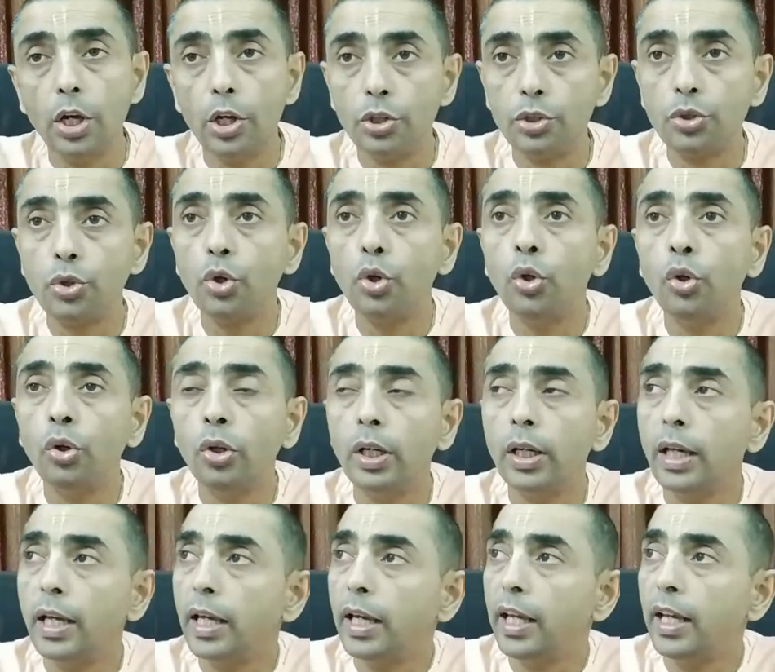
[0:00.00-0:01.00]
So,
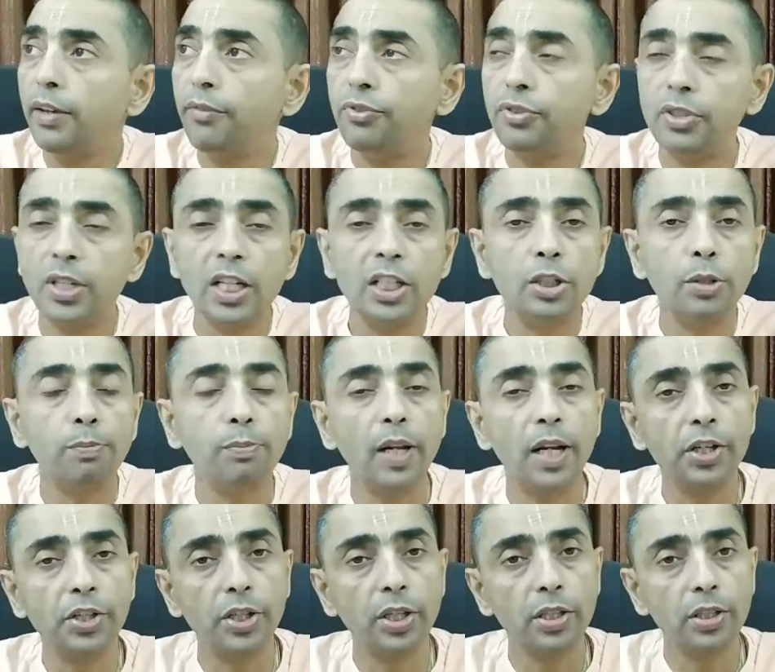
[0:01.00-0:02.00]
if such
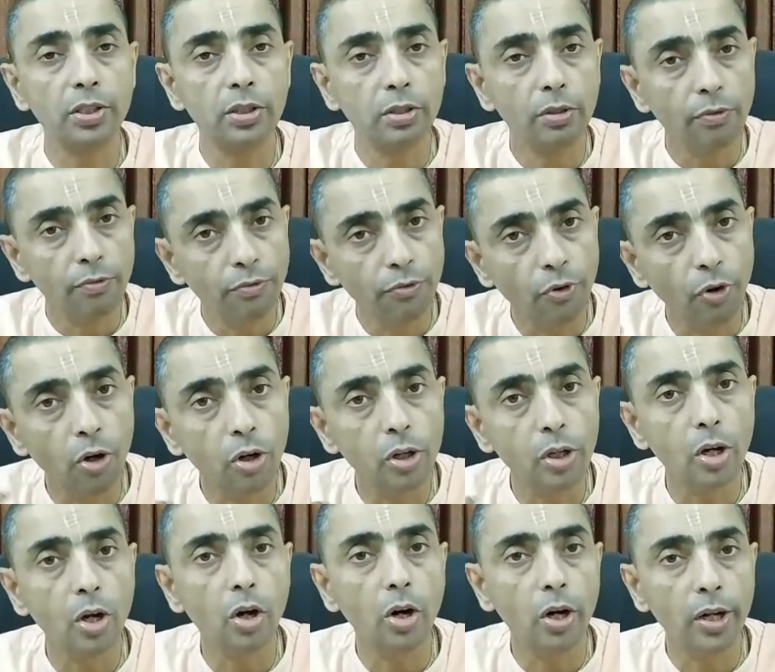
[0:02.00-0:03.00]
pleasures
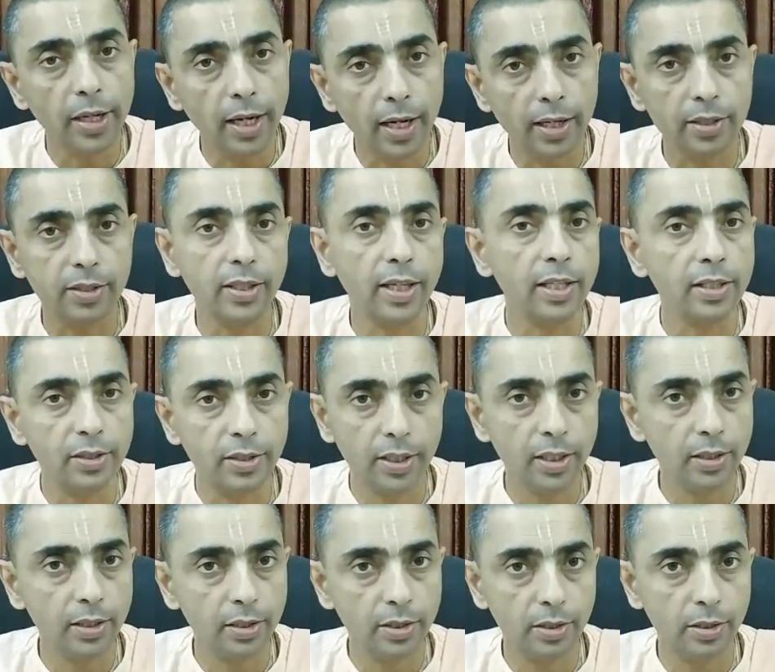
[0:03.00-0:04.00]
fall on our
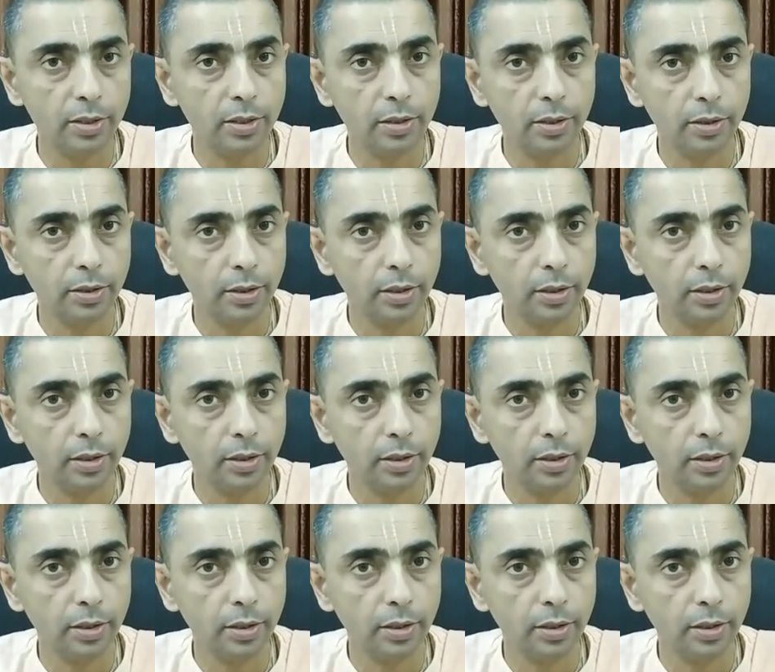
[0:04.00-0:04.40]
senses,